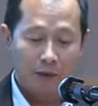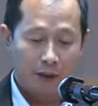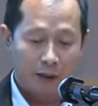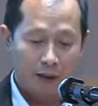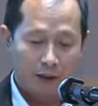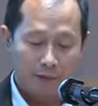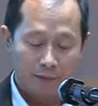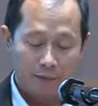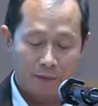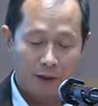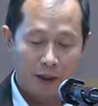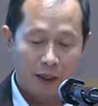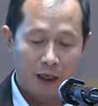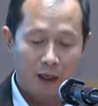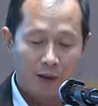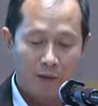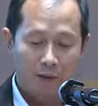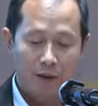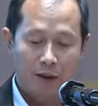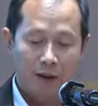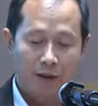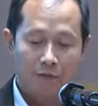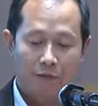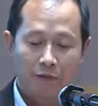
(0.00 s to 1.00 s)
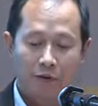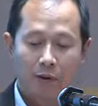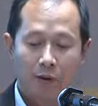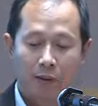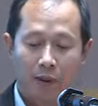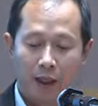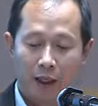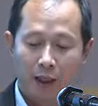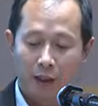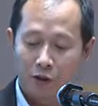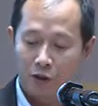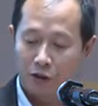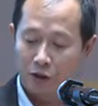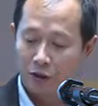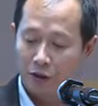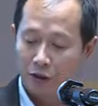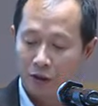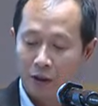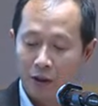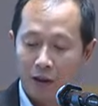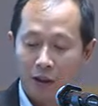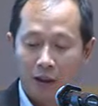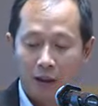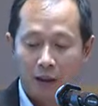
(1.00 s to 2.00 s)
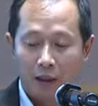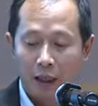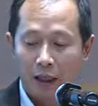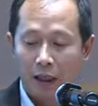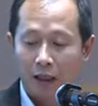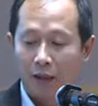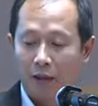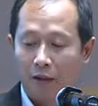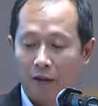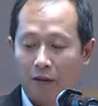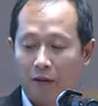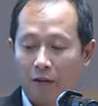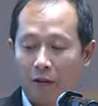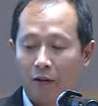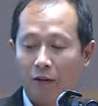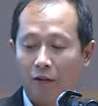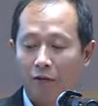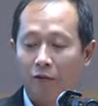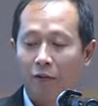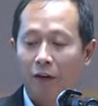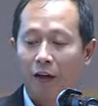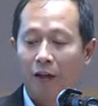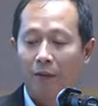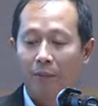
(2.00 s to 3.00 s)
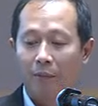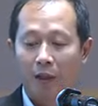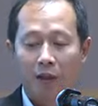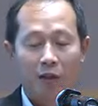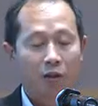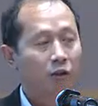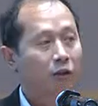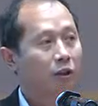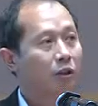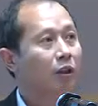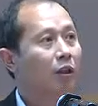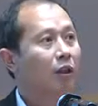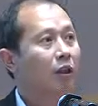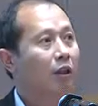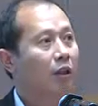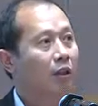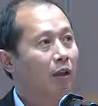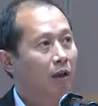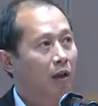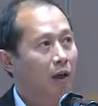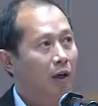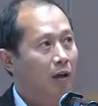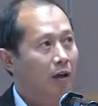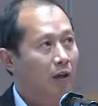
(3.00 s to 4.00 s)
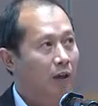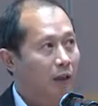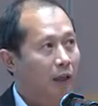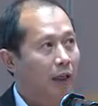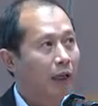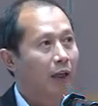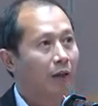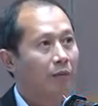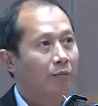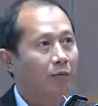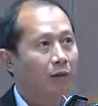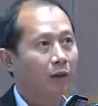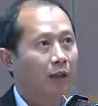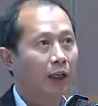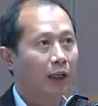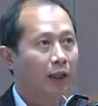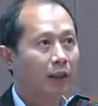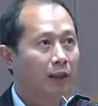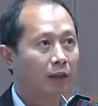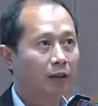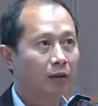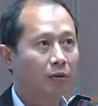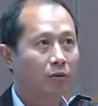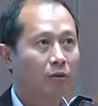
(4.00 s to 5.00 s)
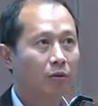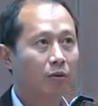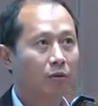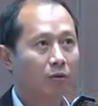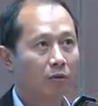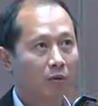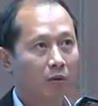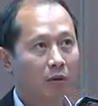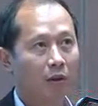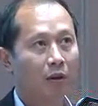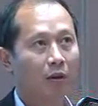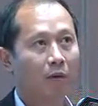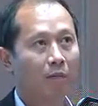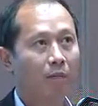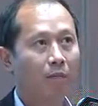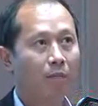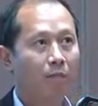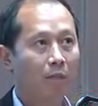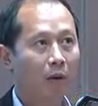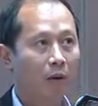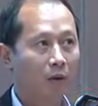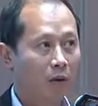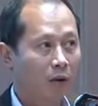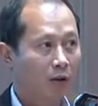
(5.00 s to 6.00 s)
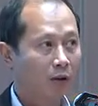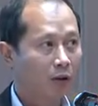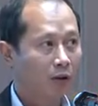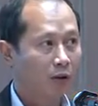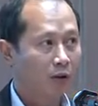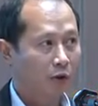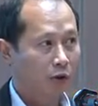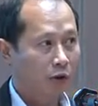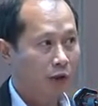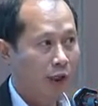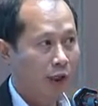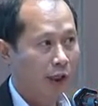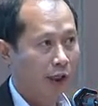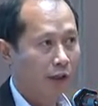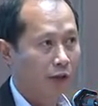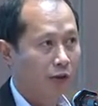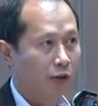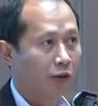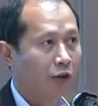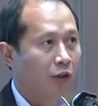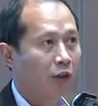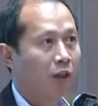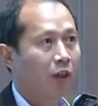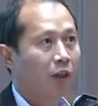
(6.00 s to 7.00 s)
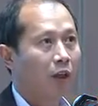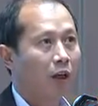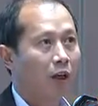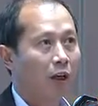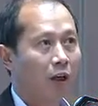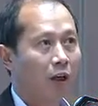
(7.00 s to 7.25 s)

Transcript: reality of creation that very much, again, related to political change.